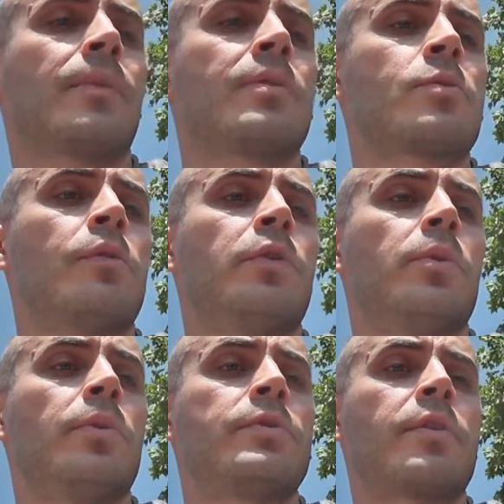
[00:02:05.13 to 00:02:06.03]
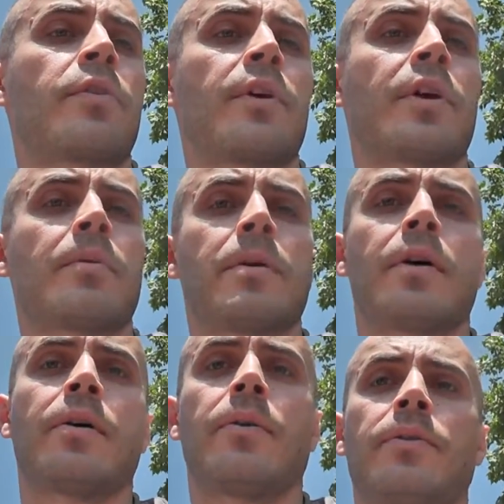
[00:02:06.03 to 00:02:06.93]
So if you were to think
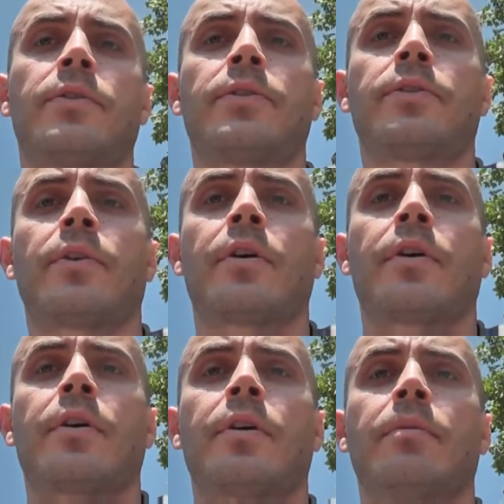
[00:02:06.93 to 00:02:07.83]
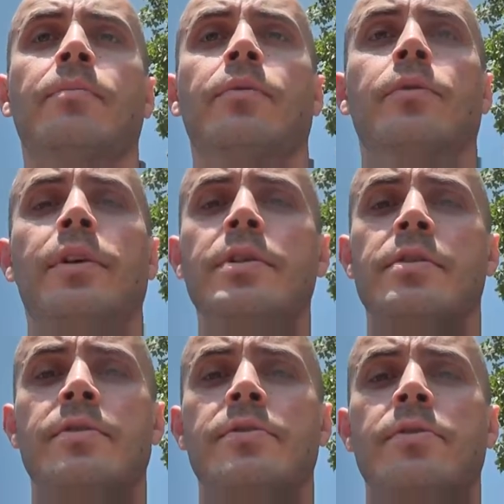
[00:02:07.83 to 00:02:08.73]
about
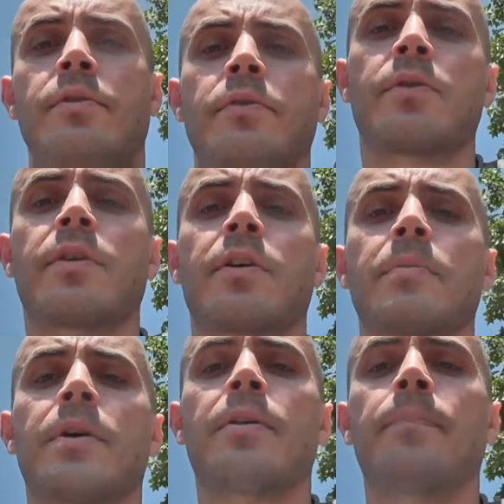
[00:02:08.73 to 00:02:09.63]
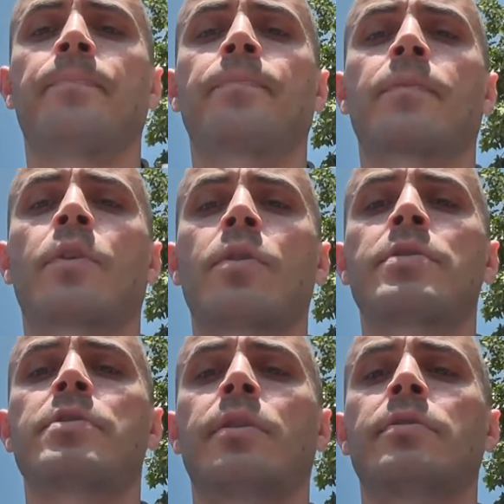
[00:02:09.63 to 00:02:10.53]
religions, so if you think about
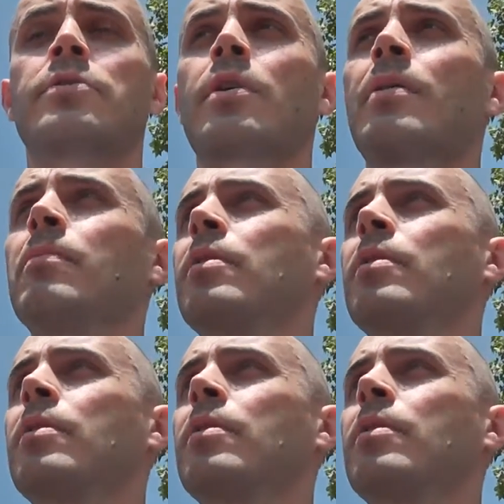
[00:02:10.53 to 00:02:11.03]
Christians and